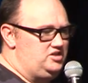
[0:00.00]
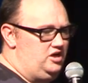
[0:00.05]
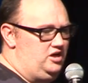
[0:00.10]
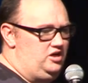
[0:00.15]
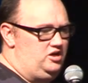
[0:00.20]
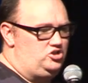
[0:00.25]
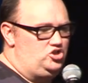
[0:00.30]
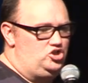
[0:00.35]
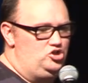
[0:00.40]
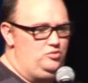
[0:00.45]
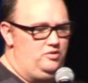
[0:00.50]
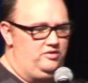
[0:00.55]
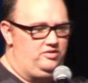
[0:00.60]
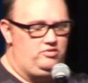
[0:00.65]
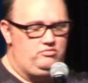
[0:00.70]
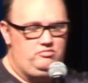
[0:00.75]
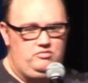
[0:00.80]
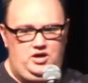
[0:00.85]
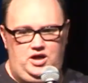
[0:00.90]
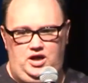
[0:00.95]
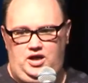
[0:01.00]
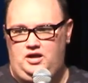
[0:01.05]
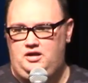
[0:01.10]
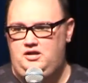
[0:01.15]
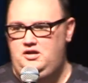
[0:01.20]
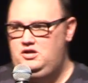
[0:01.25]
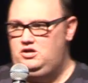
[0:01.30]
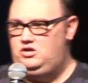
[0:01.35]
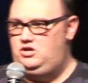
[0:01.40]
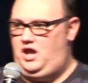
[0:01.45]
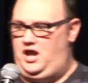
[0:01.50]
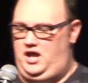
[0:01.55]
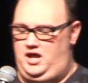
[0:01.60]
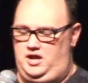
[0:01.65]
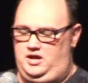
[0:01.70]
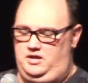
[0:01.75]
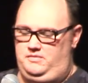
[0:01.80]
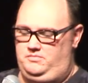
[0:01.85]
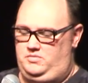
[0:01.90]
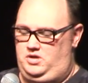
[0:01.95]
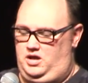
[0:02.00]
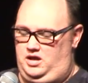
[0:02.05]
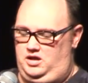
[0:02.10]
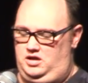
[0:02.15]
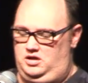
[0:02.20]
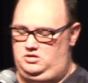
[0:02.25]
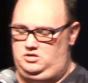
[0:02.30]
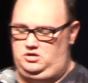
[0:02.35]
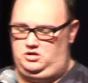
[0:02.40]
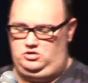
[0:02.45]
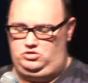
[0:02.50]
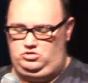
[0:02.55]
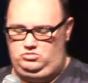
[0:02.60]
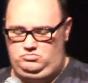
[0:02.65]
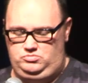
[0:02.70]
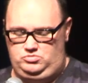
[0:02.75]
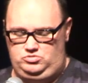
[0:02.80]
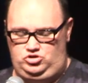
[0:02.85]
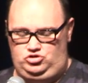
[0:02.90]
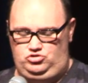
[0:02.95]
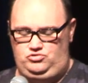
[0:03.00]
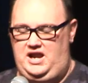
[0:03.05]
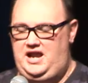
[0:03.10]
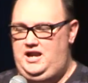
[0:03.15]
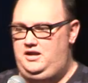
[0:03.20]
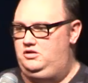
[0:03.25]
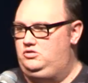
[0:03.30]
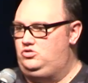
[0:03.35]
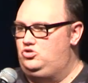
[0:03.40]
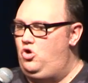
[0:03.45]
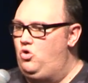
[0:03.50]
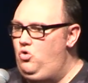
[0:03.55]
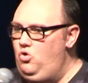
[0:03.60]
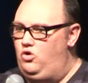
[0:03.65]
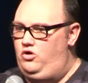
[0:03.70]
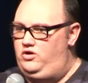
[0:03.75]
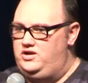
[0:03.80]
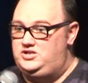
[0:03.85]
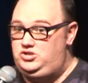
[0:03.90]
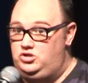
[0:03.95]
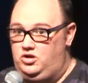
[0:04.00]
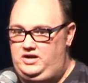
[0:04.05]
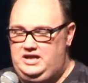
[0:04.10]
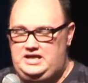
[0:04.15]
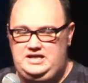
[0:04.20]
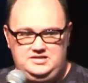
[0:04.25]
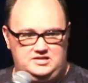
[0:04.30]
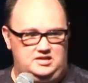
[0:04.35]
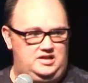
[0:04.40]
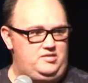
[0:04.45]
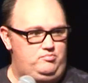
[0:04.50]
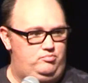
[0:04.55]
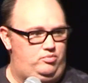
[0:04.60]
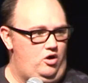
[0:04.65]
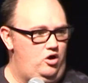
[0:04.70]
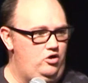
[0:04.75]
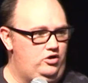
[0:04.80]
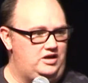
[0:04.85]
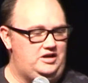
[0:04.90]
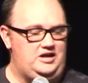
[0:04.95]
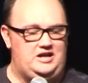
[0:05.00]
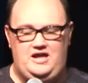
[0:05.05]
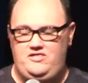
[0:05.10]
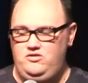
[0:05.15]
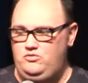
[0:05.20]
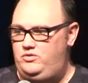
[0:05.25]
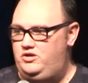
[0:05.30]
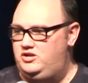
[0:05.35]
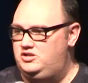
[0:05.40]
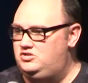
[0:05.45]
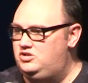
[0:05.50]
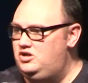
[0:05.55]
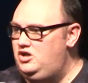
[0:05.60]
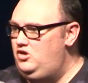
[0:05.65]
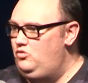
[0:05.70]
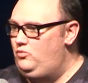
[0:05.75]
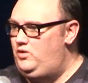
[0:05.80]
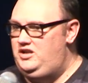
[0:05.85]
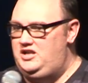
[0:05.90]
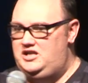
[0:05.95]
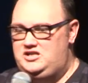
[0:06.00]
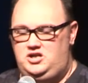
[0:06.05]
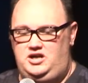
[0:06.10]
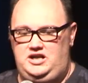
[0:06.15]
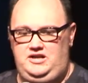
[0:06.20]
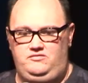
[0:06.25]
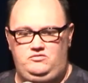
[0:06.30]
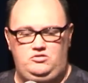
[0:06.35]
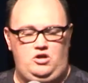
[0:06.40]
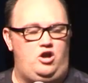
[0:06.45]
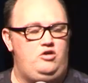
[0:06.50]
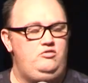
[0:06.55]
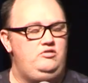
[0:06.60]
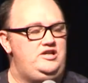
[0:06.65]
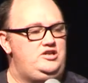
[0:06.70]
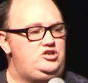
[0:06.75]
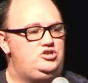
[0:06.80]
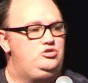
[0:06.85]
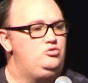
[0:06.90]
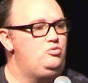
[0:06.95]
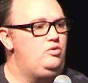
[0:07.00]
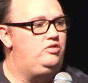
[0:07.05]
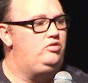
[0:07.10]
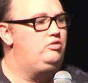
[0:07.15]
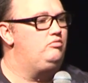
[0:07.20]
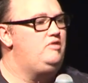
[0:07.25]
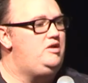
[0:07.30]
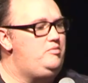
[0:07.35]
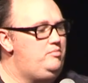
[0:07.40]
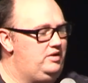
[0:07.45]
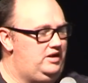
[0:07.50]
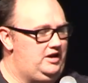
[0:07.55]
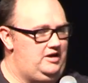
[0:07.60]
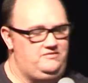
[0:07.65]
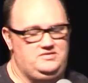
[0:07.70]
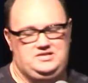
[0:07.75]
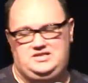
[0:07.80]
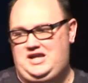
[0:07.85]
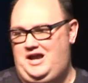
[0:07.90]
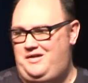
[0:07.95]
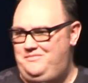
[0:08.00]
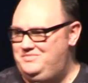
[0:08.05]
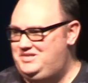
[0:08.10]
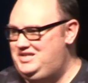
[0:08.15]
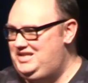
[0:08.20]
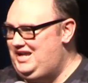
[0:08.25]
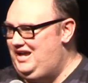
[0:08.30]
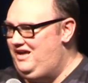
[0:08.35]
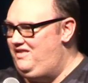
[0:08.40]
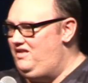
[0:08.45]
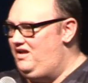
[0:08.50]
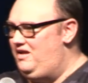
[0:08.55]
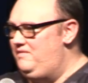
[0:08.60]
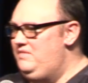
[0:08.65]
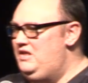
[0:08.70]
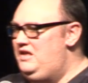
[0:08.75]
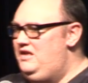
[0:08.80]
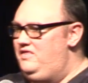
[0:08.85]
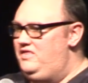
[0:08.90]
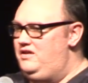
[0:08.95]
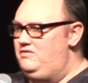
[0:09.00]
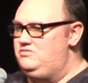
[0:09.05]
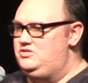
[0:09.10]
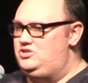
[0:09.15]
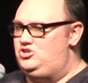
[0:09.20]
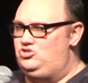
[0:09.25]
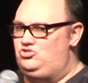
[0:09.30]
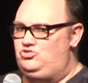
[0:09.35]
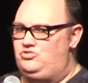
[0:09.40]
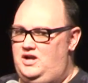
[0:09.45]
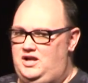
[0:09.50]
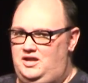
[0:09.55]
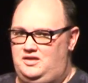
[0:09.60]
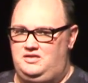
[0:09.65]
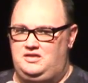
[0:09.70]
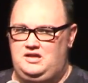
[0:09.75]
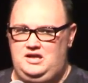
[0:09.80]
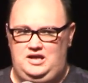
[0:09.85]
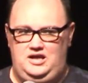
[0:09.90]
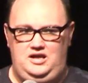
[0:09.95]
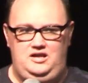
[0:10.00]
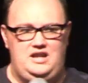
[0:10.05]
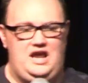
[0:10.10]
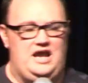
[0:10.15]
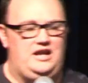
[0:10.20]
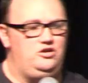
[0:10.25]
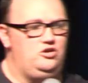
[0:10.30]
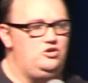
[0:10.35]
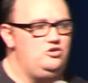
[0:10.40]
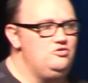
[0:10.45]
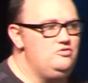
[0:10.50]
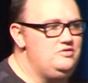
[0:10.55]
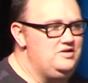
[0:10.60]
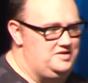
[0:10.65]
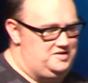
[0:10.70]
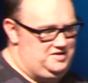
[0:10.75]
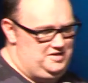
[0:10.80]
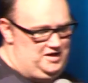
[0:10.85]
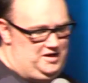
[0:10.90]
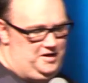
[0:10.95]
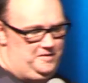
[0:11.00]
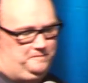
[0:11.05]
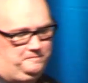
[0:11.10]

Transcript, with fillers: a, a two or three uh, uh, uh, stranded cord is not easily broken. In other words, when there's only, only two or three believers come together, there is strength in that unity.